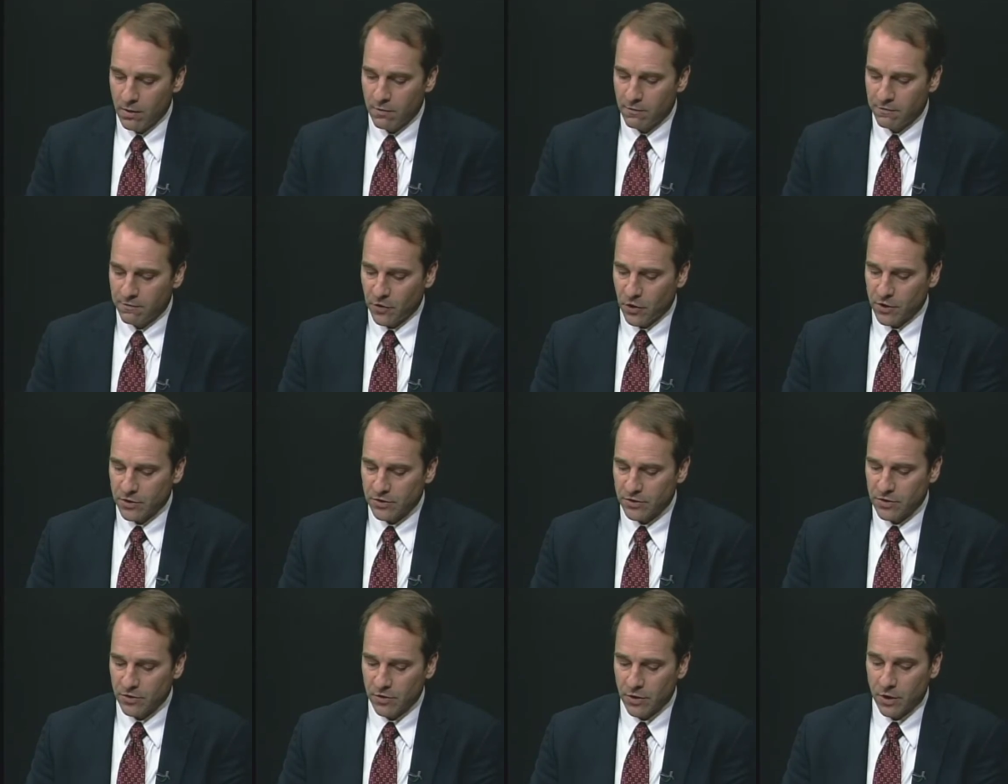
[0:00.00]

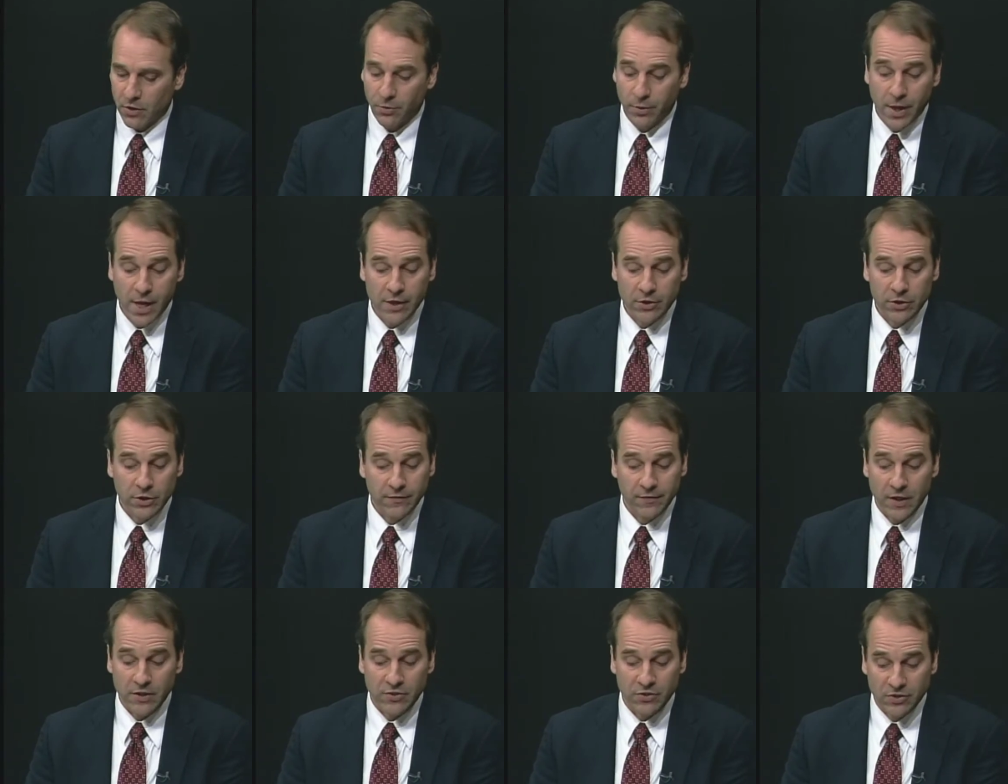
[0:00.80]
First, the creation of
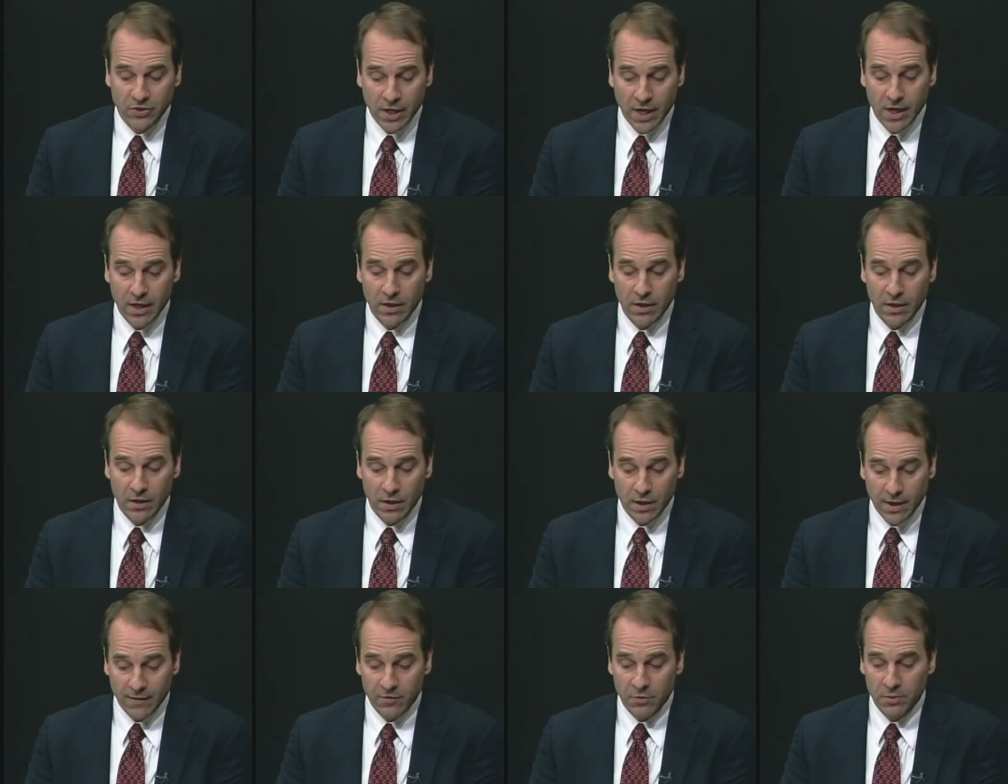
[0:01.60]
a state
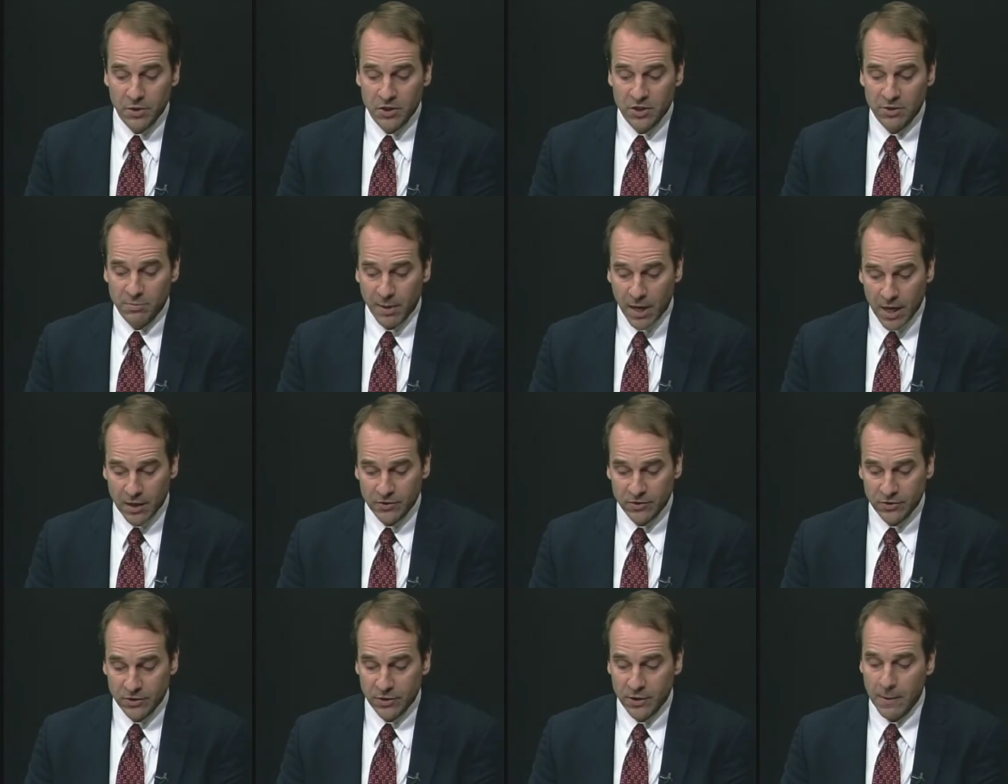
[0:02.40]

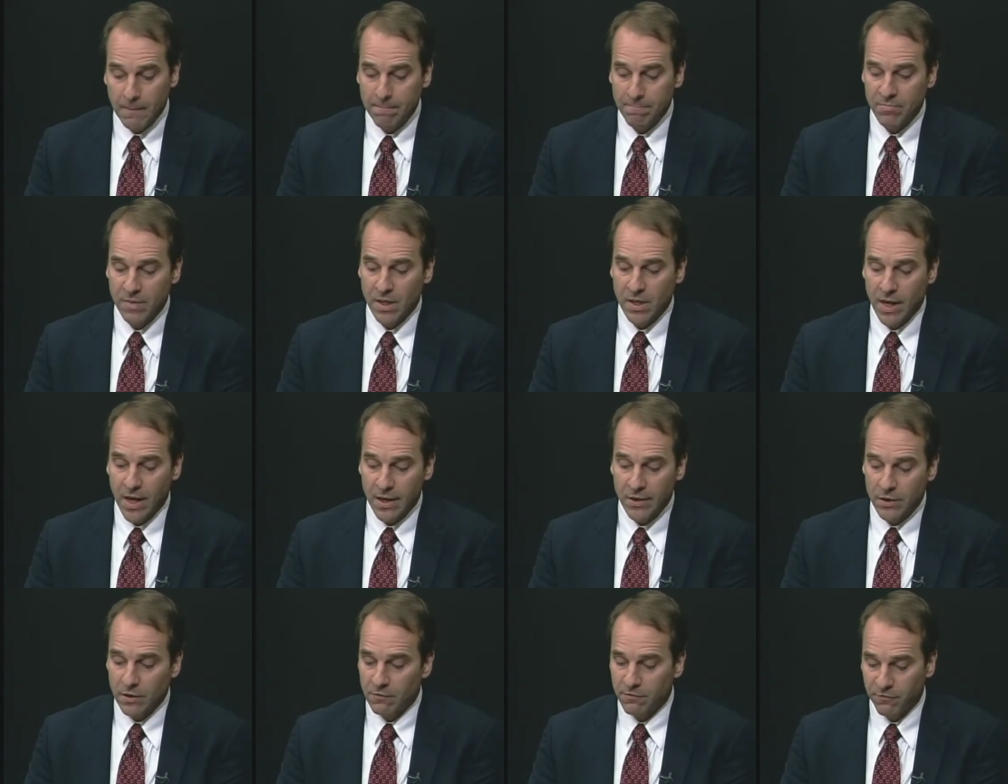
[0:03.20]
government-sponsored and
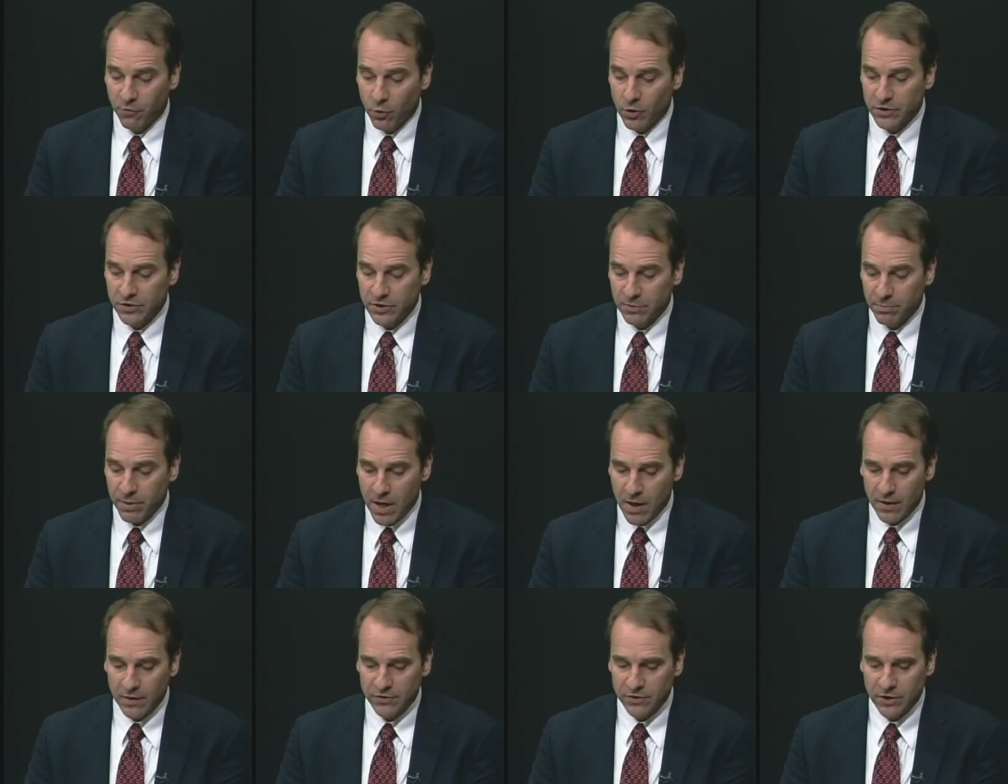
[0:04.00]
enforced
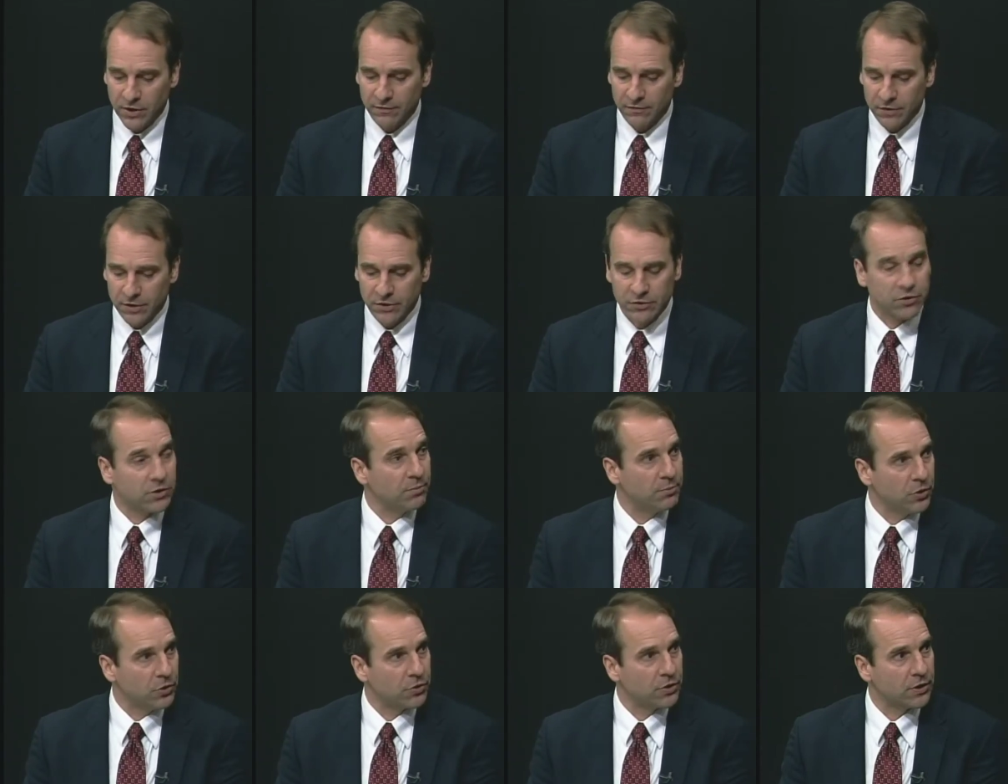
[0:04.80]
policy of
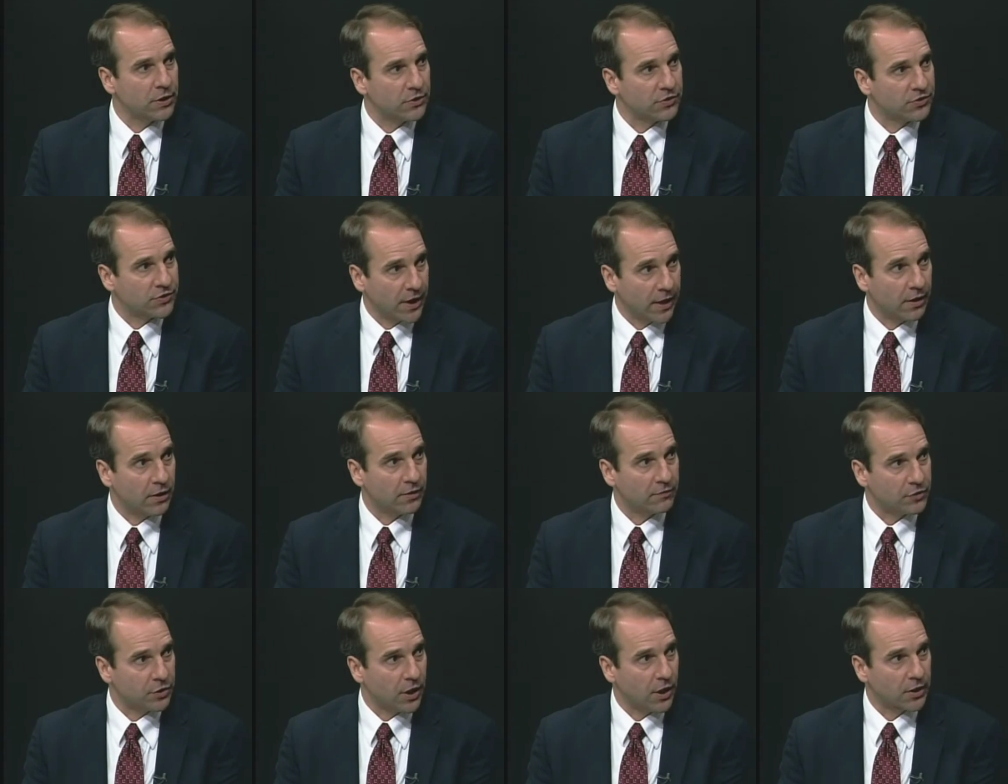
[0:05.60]
distribution and sale of
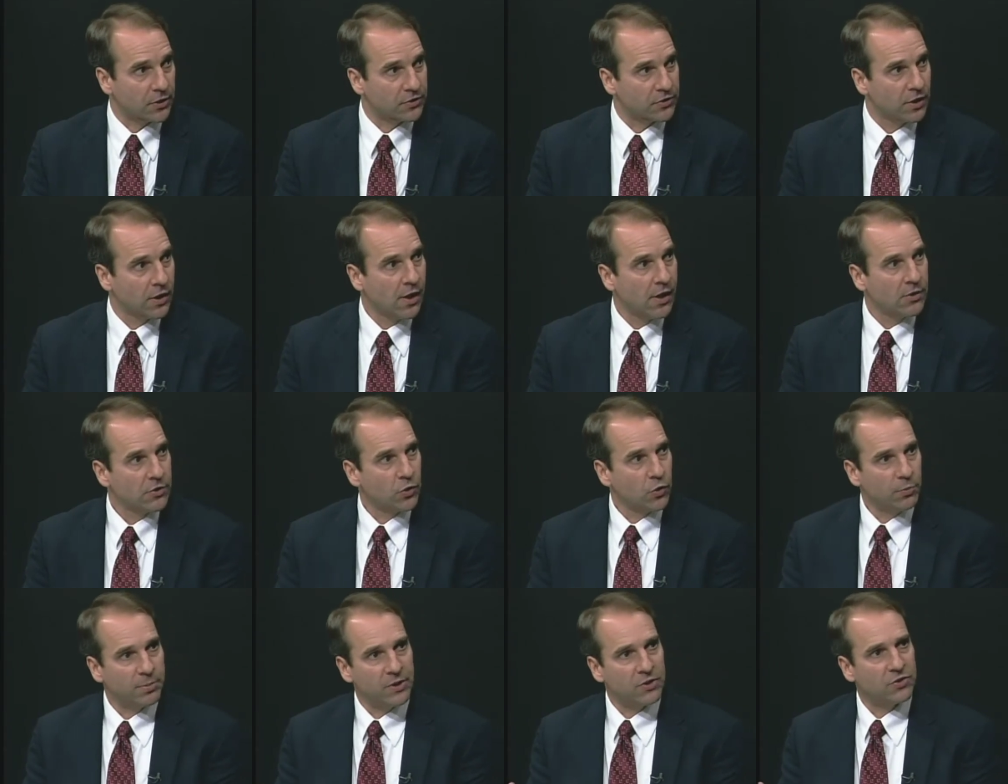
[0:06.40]
drugs. So it
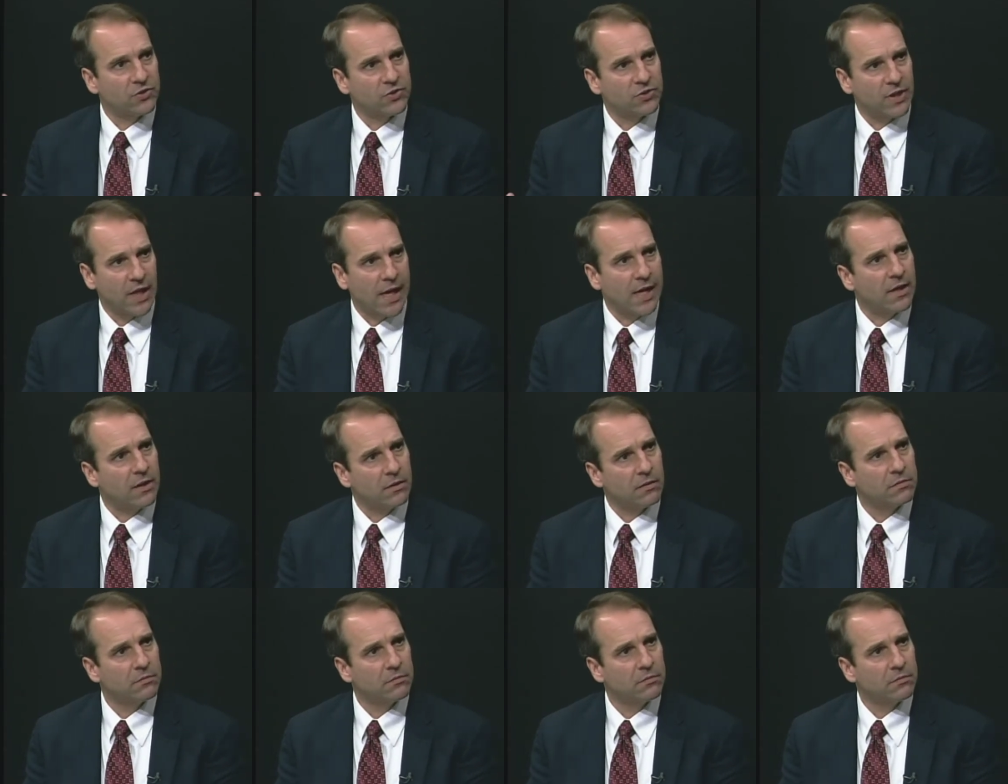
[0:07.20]
would be state